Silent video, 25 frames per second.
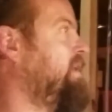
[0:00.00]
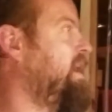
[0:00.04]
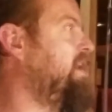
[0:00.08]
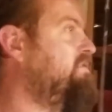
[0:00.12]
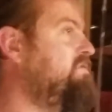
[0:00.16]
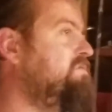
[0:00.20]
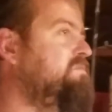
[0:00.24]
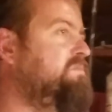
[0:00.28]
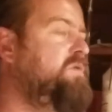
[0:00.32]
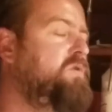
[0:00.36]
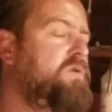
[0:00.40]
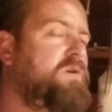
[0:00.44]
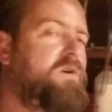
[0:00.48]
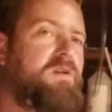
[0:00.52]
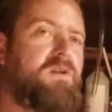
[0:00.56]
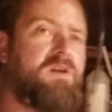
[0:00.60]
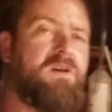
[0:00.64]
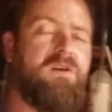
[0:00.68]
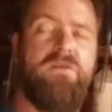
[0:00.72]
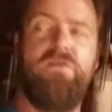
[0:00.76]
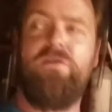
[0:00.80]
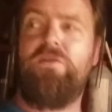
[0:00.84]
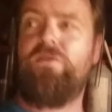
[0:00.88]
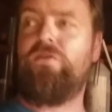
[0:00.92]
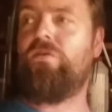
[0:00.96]
Haven't bought
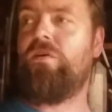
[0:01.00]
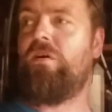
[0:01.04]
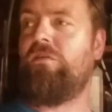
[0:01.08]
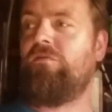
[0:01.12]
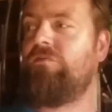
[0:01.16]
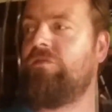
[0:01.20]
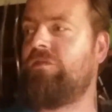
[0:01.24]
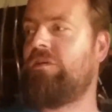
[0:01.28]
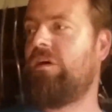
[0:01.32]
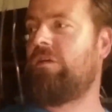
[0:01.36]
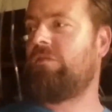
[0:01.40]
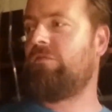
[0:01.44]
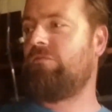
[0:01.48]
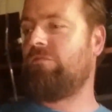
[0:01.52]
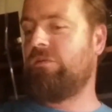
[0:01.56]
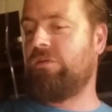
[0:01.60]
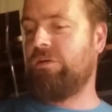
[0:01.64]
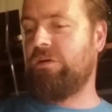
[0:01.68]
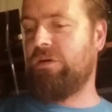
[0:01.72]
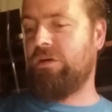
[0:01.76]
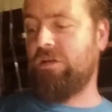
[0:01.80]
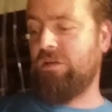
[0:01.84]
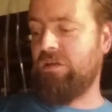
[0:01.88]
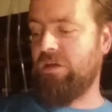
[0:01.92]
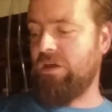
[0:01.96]
anything new. Haven't done
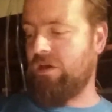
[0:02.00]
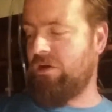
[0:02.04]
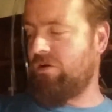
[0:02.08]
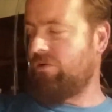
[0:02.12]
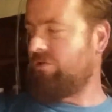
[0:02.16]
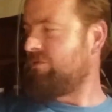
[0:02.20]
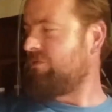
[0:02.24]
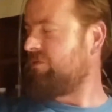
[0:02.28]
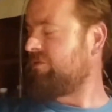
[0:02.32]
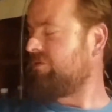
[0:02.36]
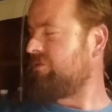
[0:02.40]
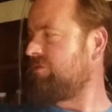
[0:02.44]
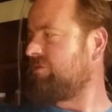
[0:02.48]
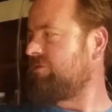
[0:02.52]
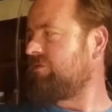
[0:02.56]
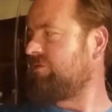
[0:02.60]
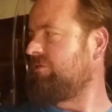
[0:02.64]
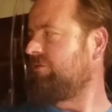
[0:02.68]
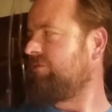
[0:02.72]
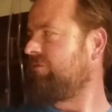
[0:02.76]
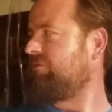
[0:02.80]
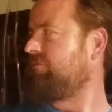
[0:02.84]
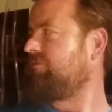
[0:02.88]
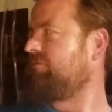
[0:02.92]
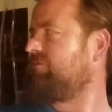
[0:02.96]
really anything
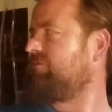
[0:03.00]
else.